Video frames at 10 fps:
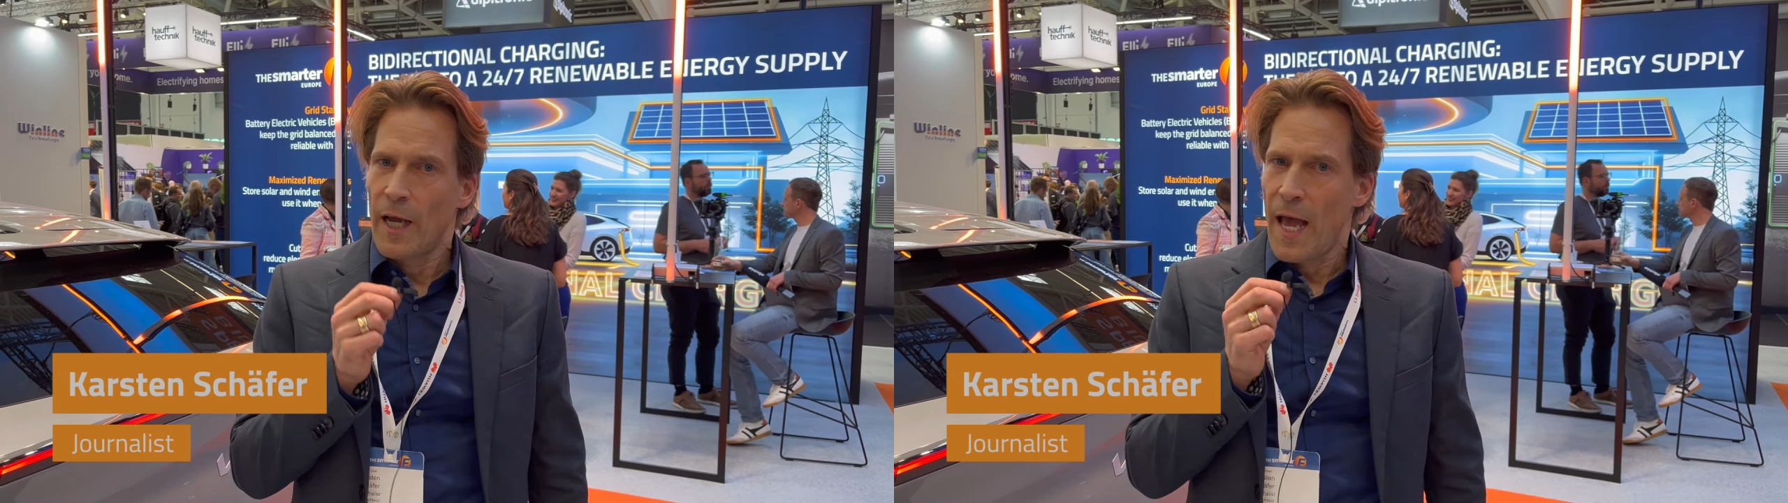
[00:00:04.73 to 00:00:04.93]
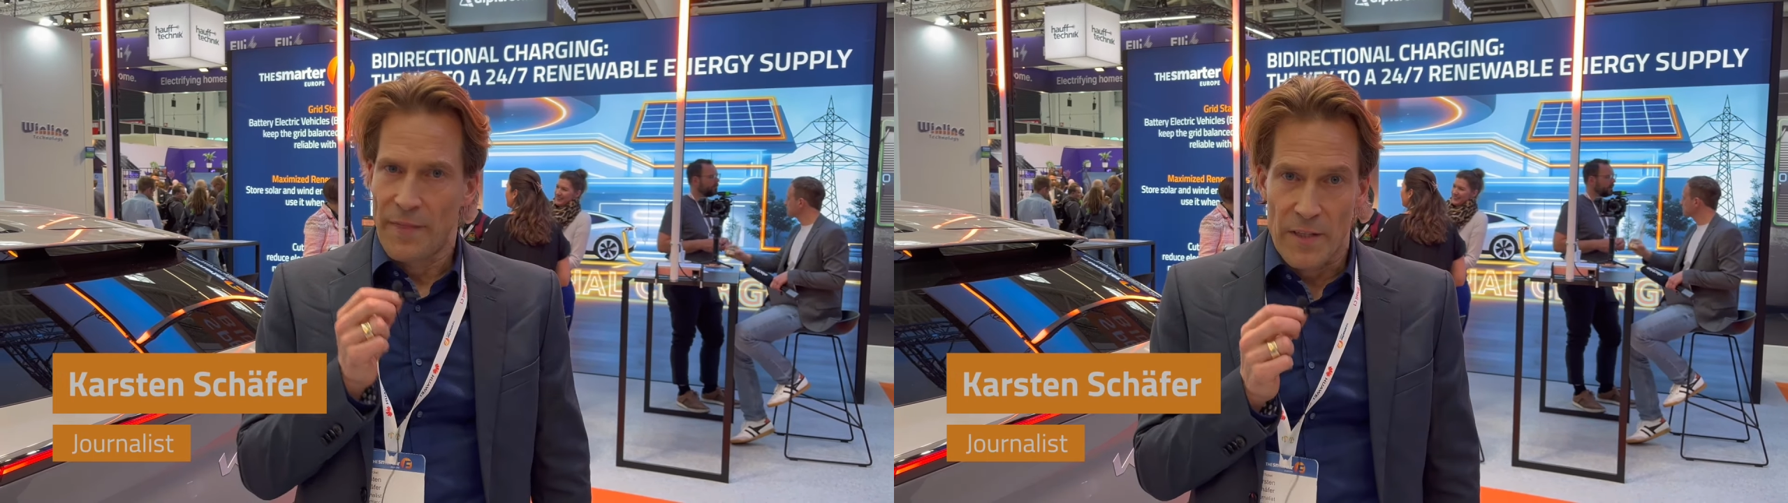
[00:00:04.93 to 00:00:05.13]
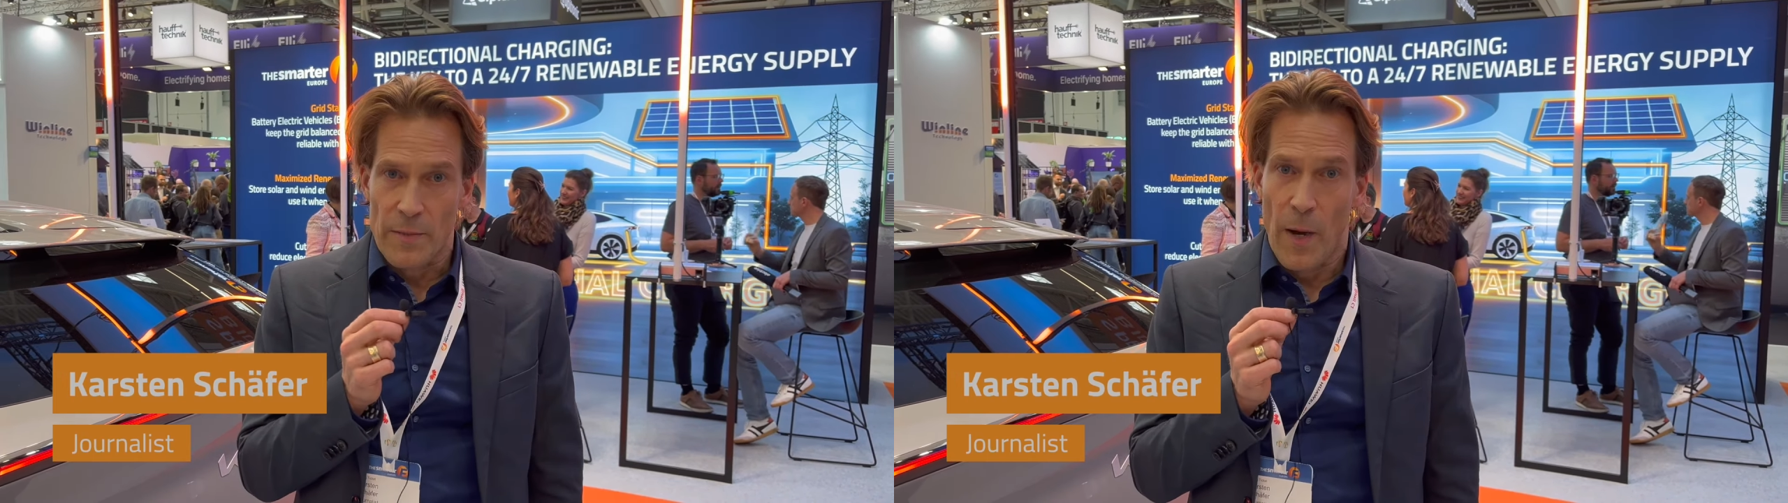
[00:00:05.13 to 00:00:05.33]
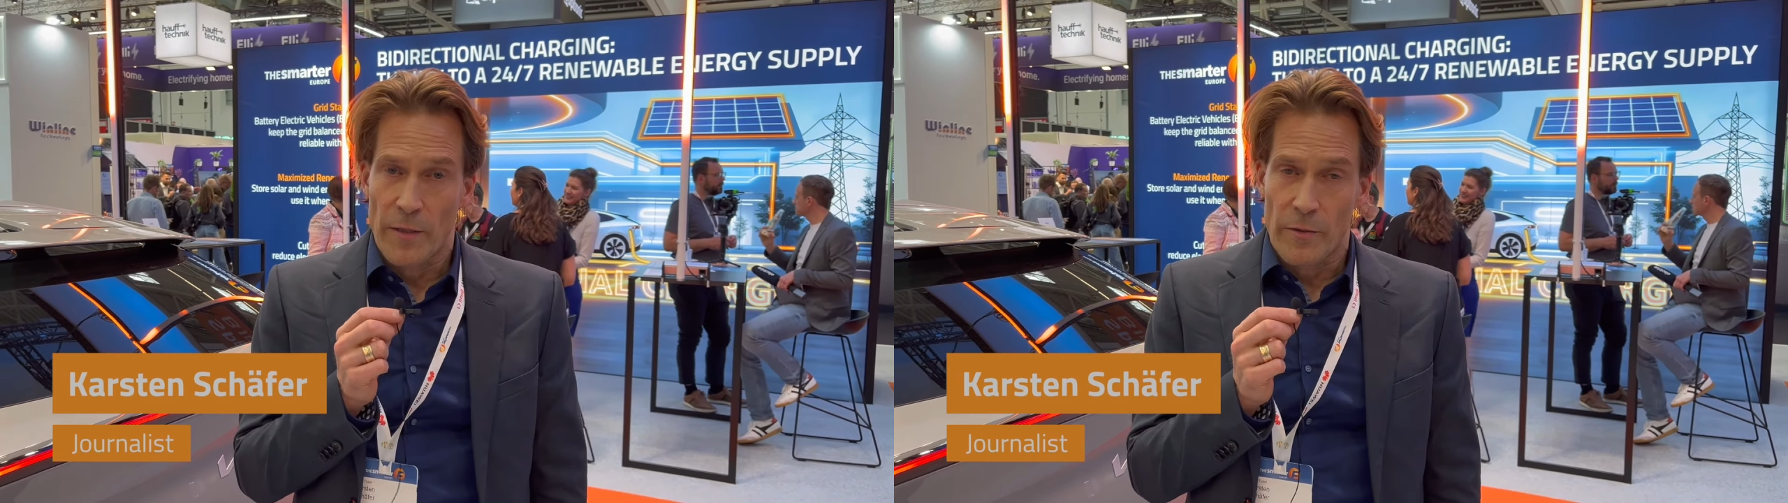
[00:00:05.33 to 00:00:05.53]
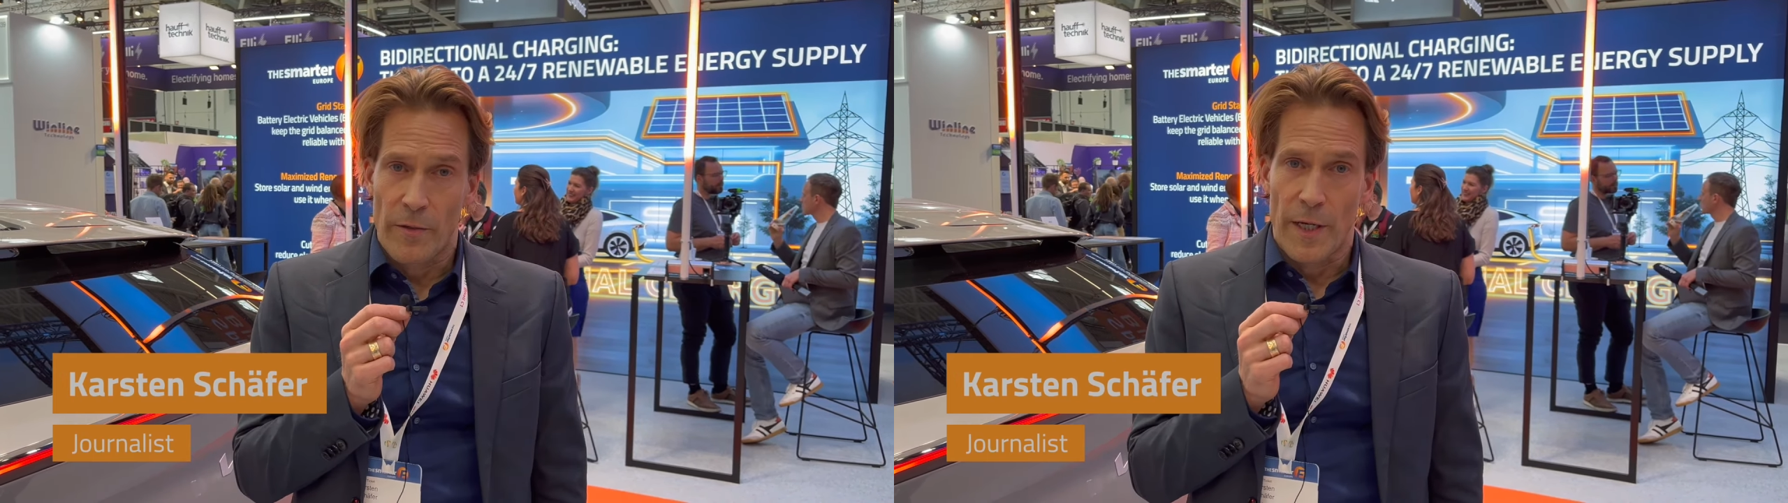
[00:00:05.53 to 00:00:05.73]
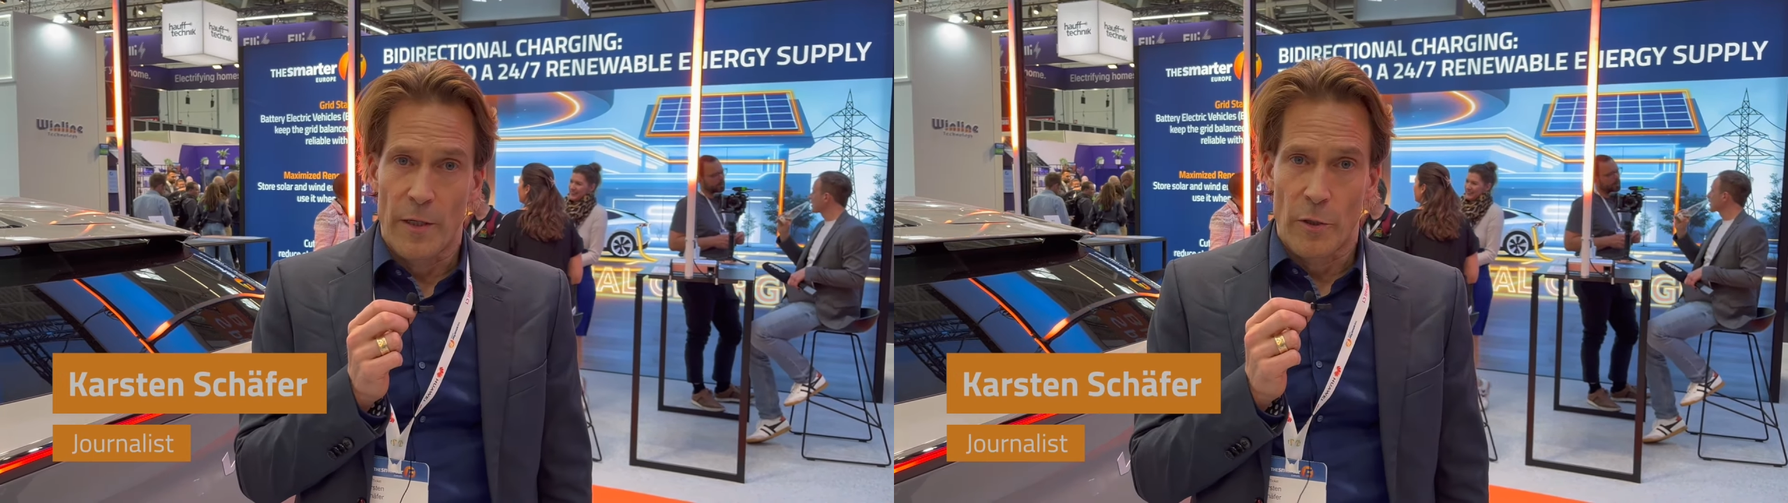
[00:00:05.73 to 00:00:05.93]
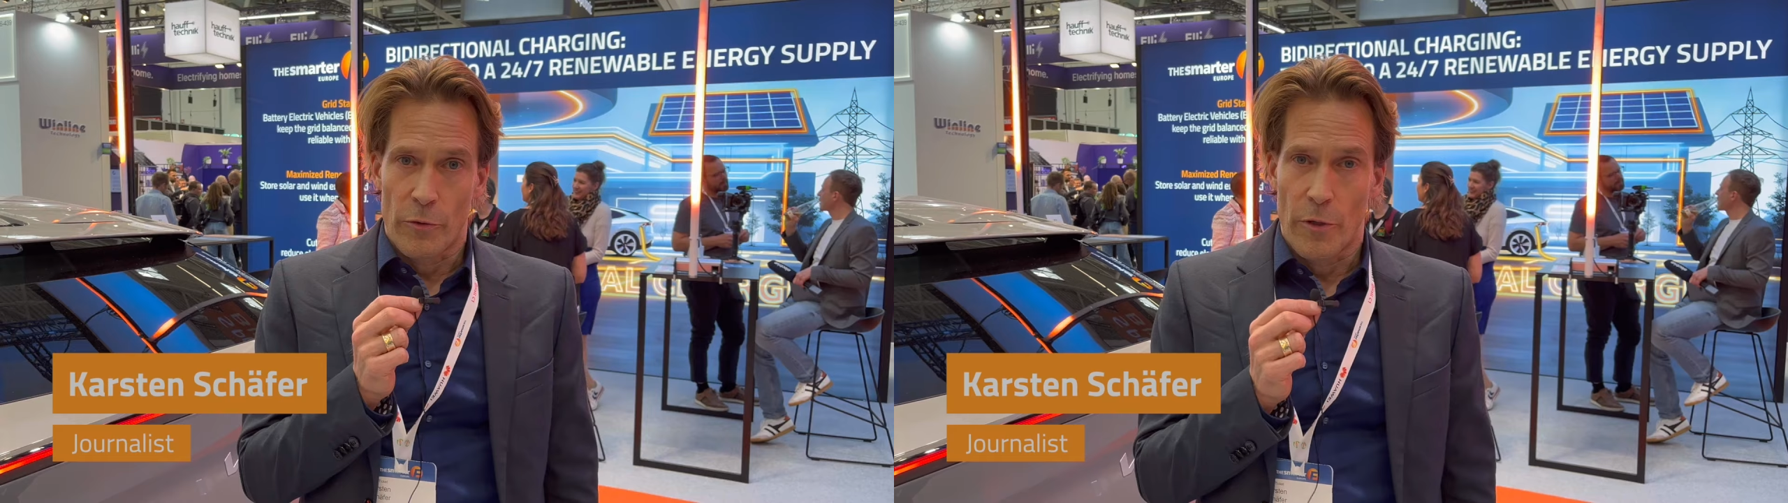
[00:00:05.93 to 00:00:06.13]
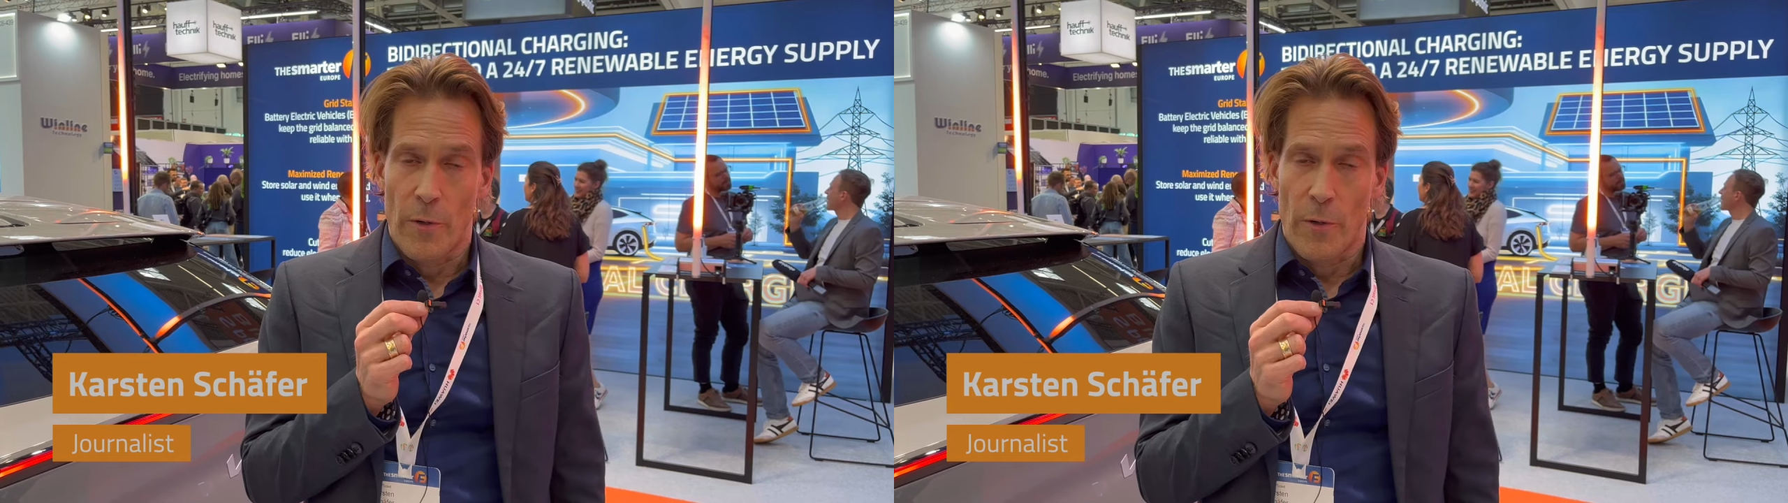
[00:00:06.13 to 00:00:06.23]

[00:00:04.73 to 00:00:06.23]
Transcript: at the Smarter Europe